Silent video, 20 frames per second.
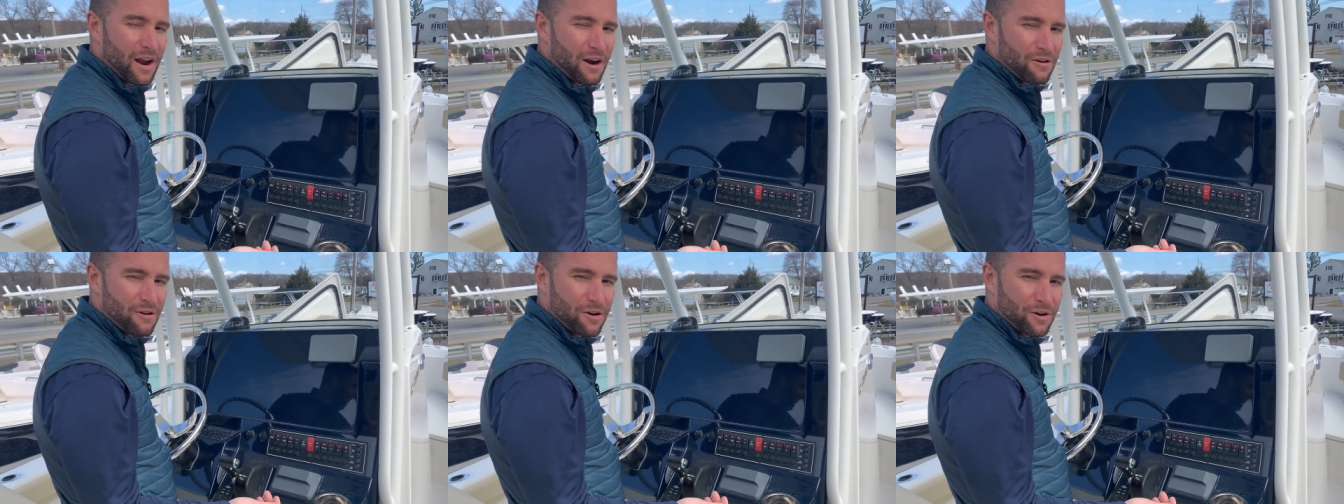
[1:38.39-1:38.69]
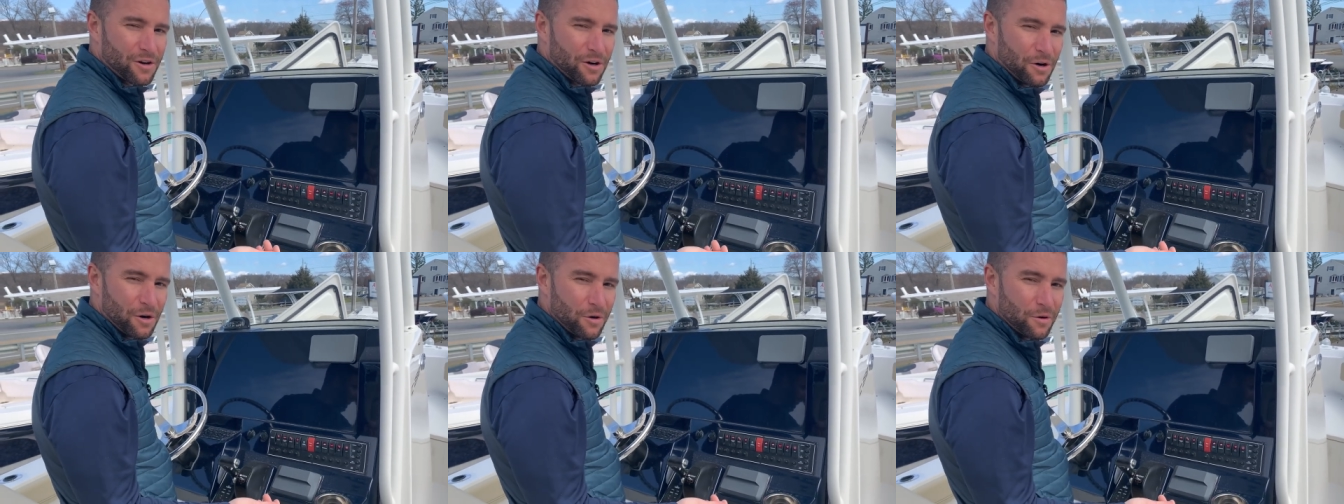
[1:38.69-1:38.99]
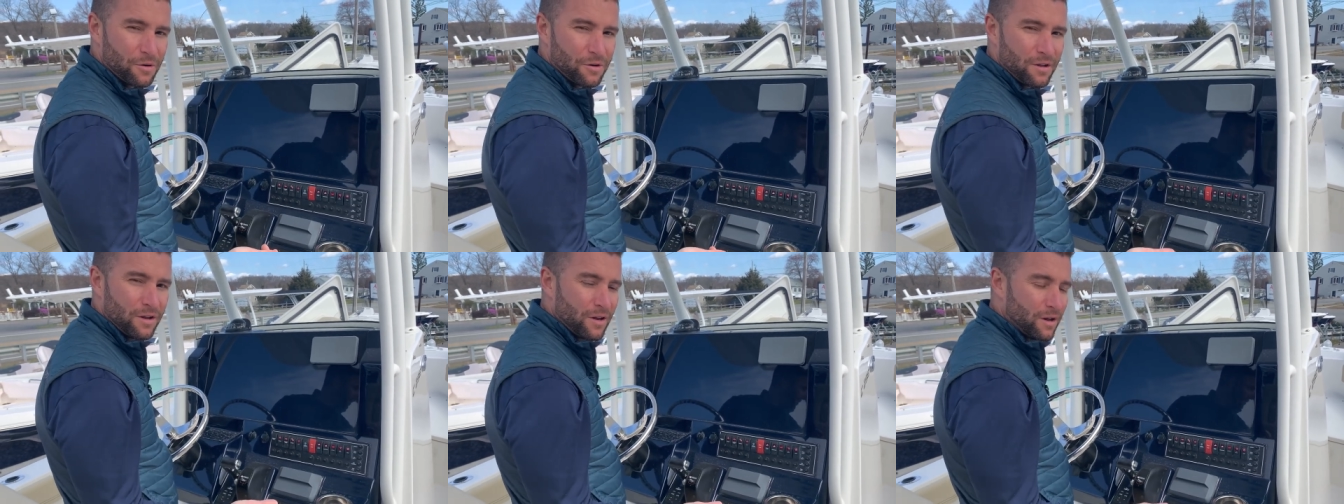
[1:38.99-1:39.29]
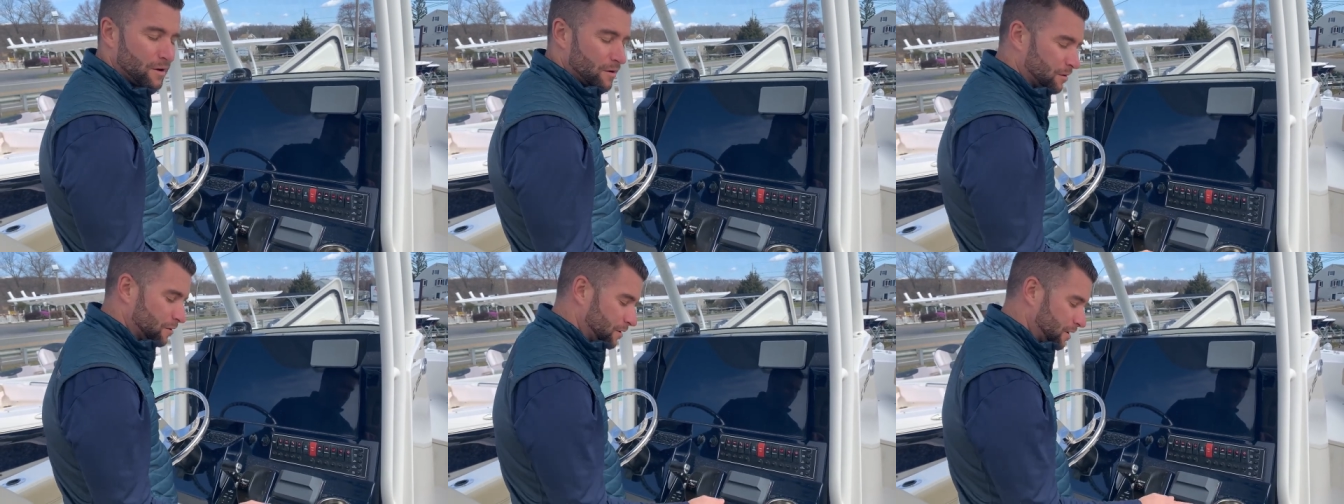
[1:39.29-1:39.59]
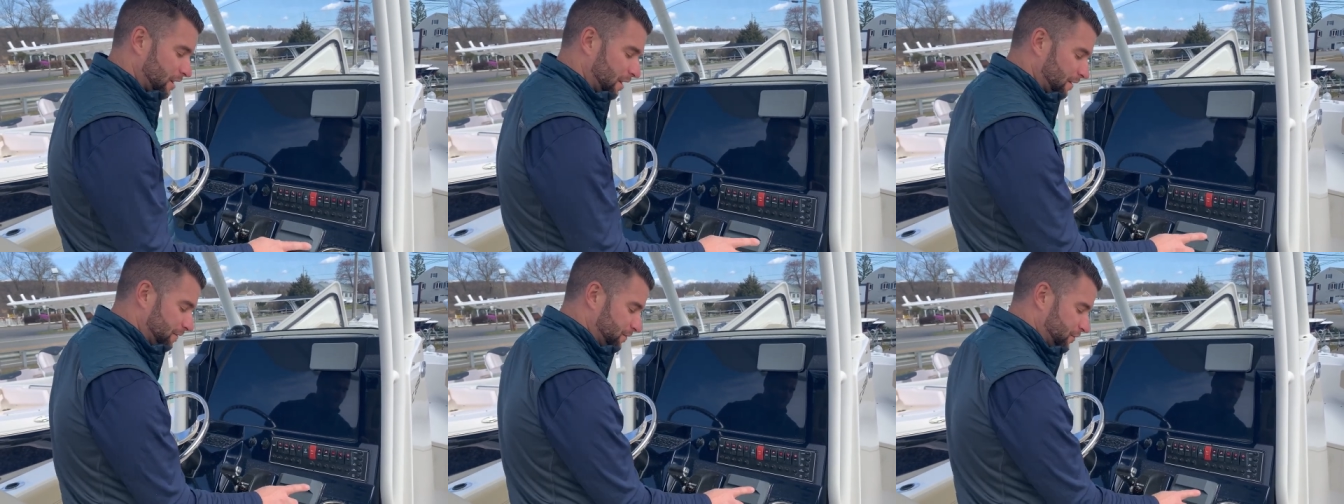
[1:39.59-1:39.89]
error code
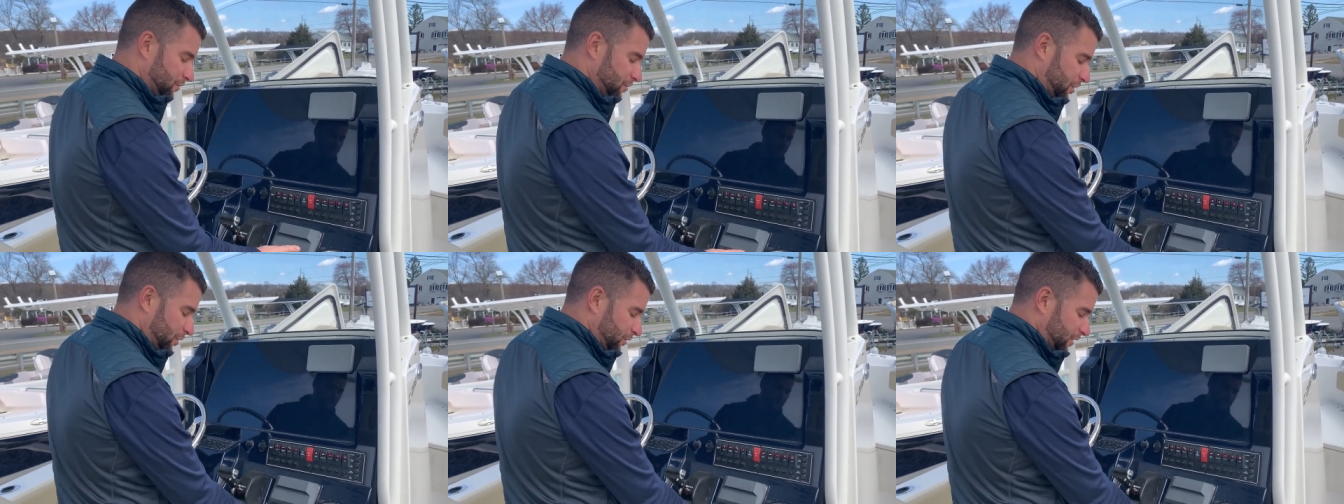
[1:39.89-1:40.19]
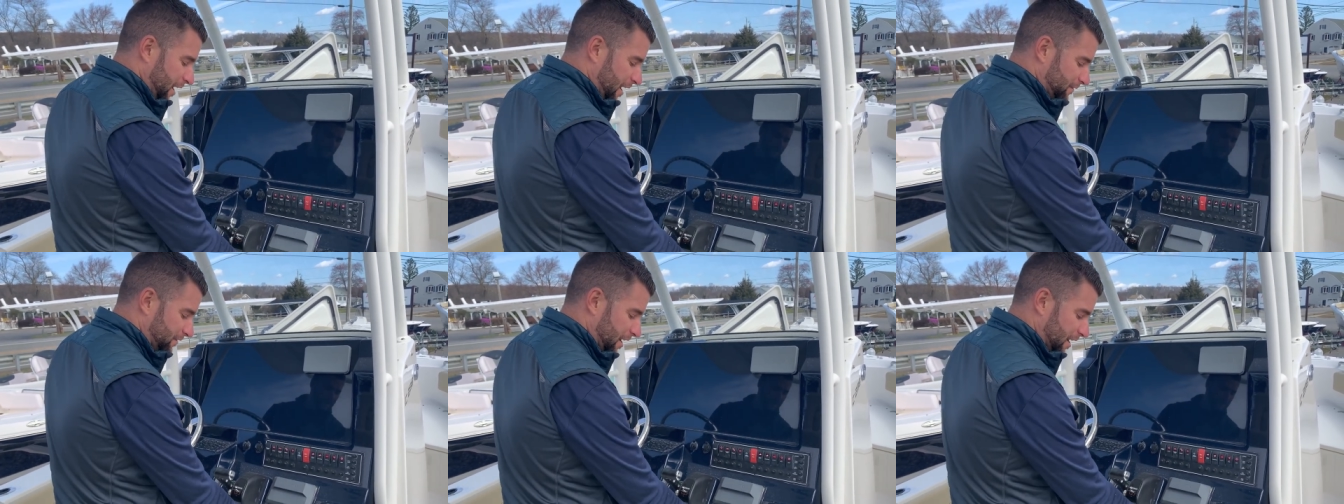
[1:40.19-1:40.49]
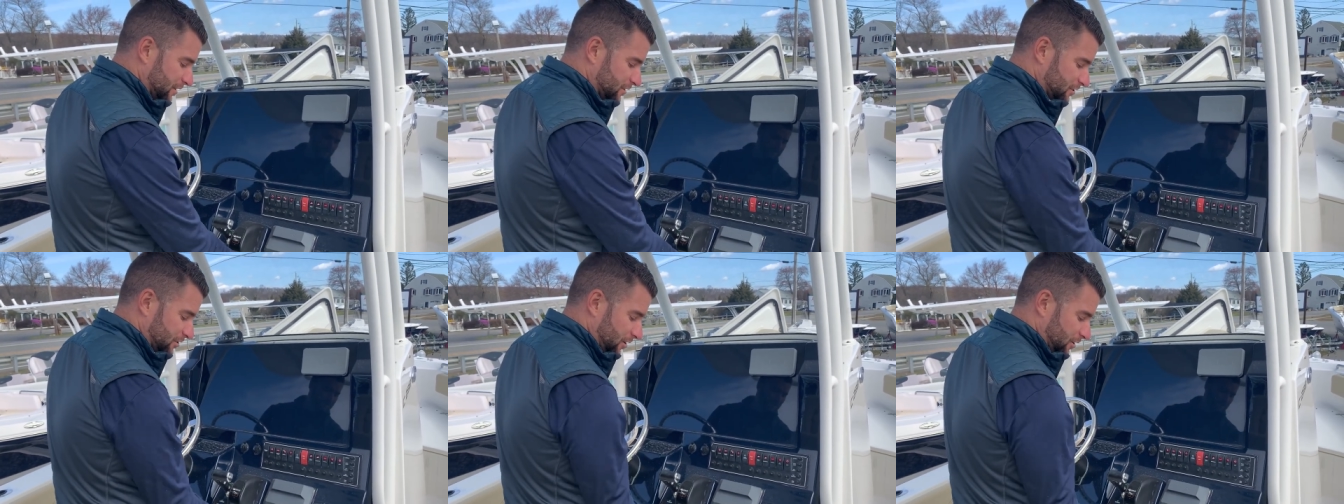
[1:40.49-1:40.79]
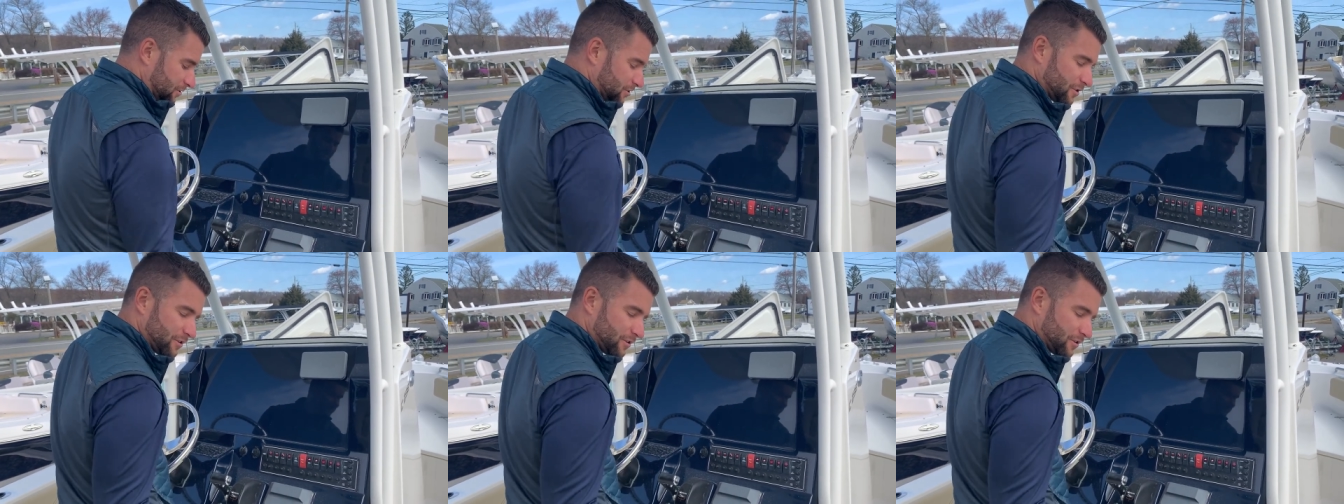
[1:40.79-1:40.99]
if you don't have that installed.